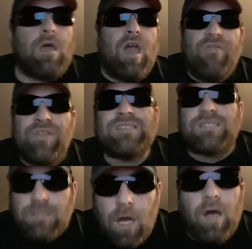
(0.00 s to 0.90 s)
And this
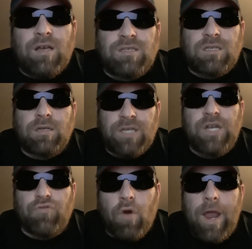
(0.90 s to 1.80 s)
does
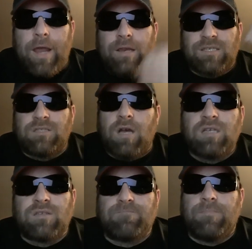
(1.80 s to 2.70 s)
degrade, this
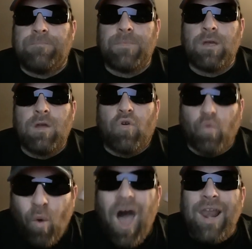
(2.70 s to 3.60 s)
does
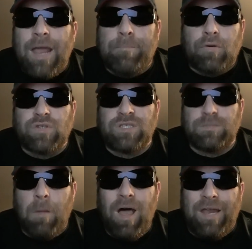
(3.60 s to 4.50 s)
rot a person's
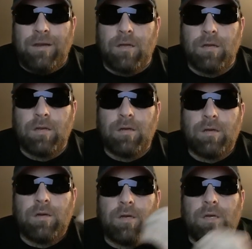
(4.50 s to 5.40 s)
mind.
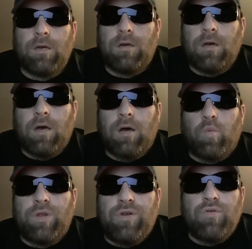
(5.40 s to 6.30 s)

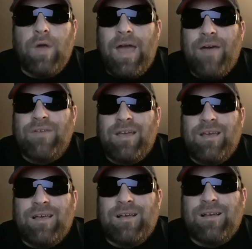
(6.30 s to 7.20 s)
When you have
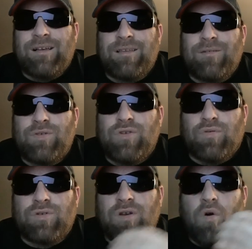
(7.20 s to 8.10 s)
when
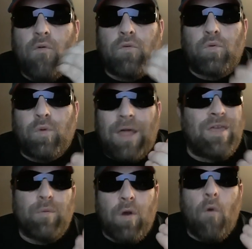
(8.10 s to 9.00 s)
you're over, I
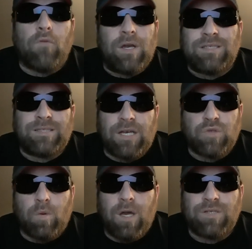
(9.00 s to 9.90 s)
think we overly
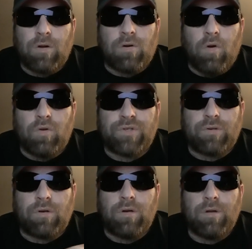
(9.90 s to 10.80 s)
sexualize our culture,